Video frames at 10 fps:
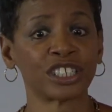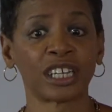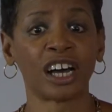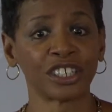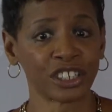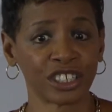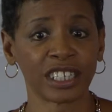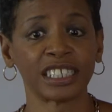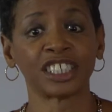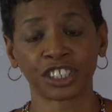on her
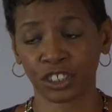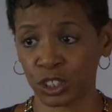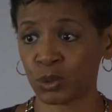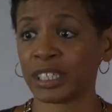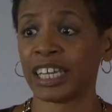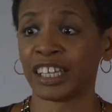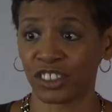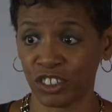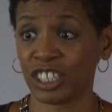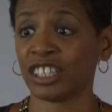additional 28,
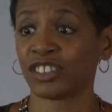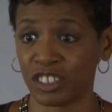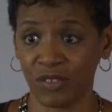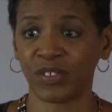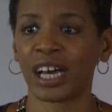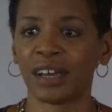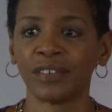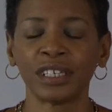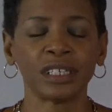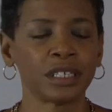30, 35
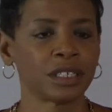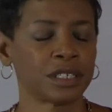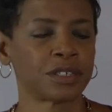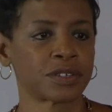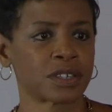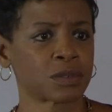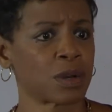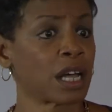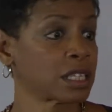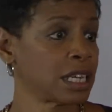years as
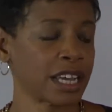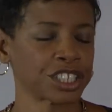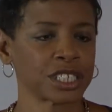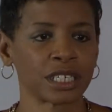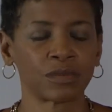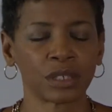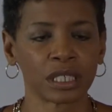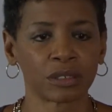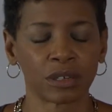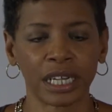well, and actually in
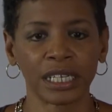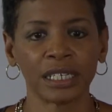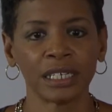really great